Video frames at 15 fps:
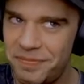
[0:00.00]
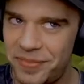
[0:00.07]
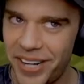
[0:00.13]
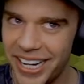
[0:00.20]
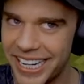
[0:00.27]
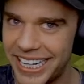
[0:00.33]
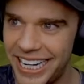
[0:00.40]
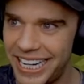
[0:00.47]
but
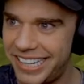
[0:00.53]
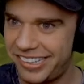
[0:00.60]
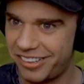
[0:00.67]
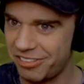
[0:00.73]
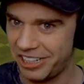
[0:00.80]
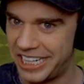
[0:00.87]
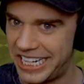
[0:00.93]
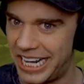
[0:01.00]
it, it's
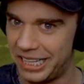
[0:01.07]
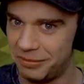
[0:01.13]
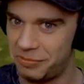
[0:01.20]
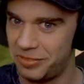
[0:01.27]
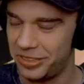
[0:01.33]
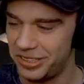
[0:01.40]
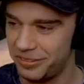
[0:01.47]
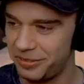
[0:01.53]
really
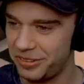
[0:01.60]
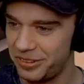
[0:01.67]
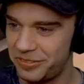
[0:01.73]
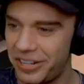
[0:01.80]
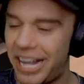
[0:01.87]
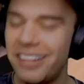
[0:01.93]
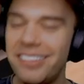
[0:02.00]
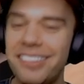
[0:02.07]
helpful. For, for
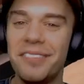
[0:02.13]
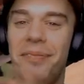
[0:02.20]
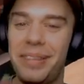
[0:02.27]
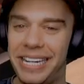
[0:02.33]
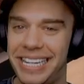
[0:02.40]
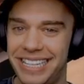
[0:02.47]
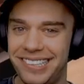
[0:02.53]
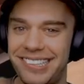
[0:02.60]
how simple it
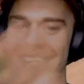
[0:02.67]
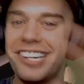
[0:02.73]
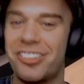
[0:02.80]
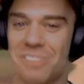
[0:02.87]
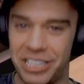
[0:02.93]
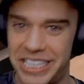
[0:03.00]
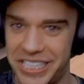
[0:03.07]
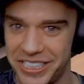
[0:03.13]
is, it's
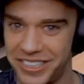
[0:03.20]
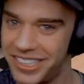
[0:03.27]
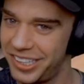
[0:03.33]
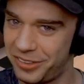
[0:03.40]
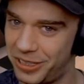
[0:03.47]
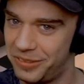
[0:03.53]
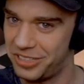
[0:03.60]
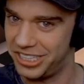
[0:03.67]
really good, is
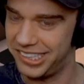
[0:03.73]
what I'm trying to